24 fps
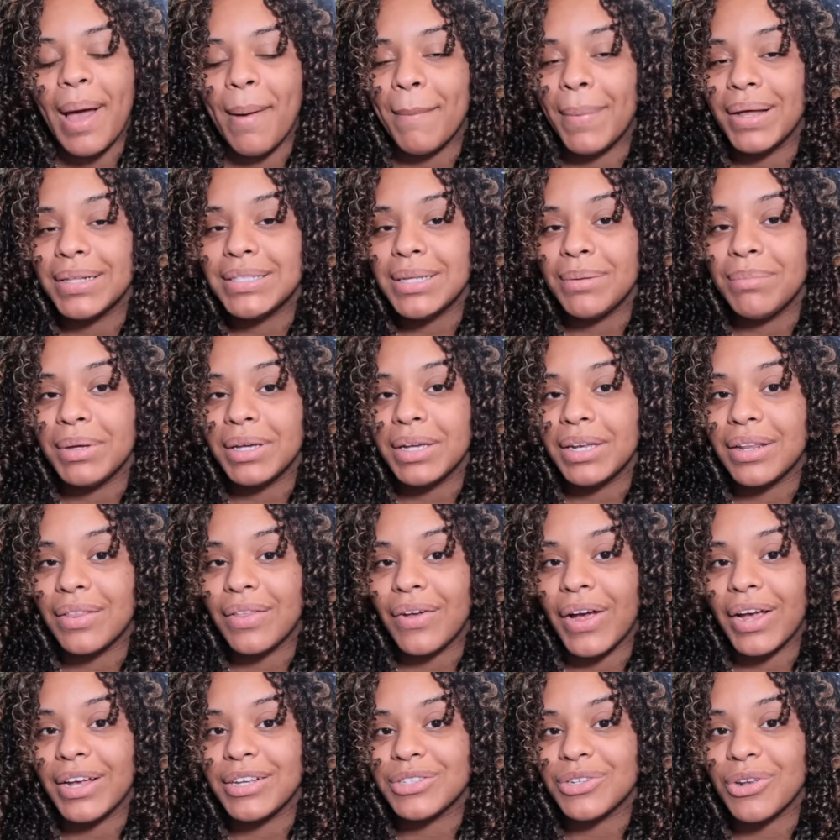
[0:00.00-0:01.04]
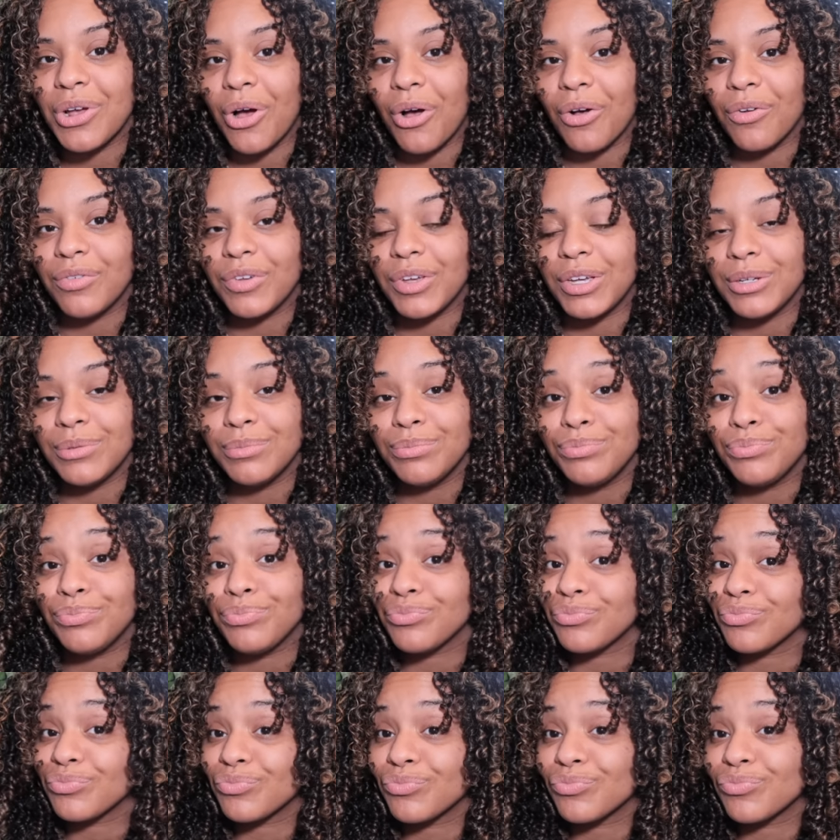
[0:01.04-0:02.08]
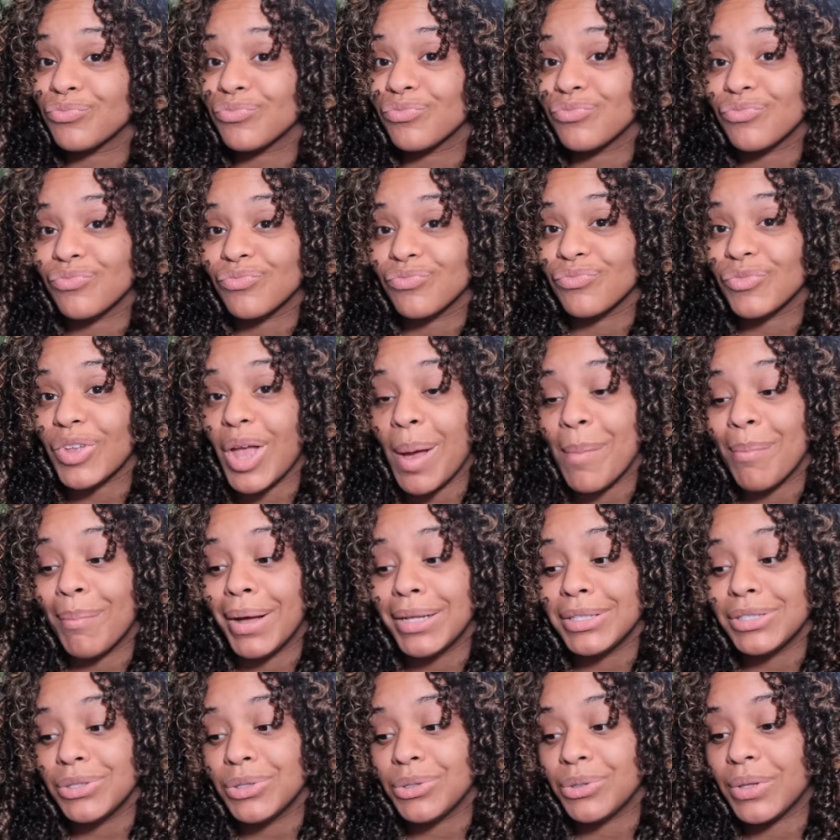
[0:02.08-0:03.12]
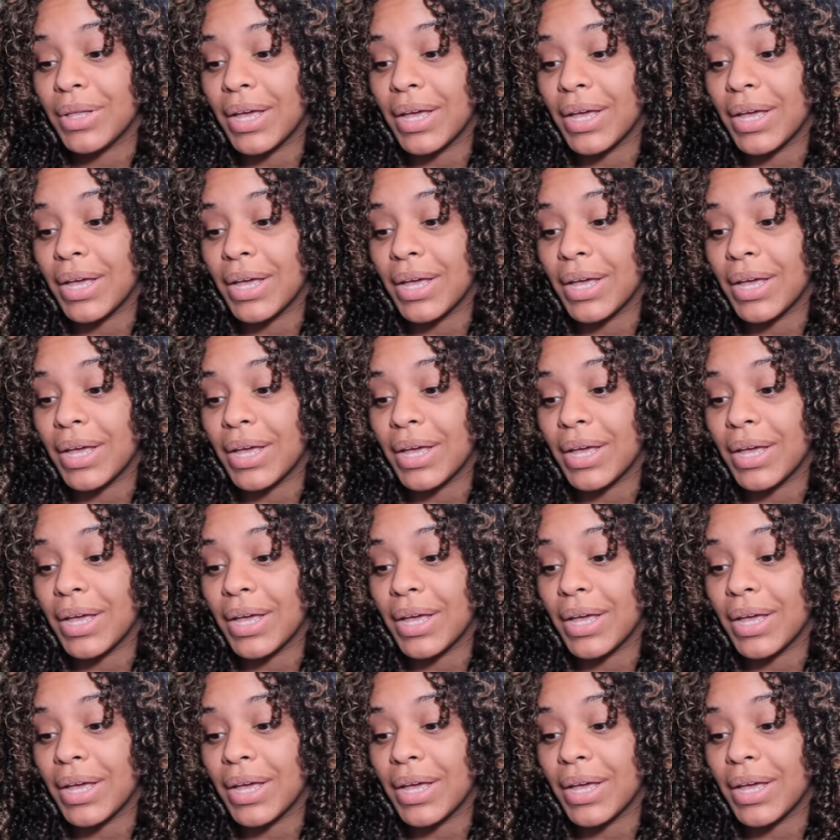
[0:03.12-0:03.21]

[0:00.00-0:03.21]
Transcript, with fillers: I'm about to make another iced coffee. I'm about to do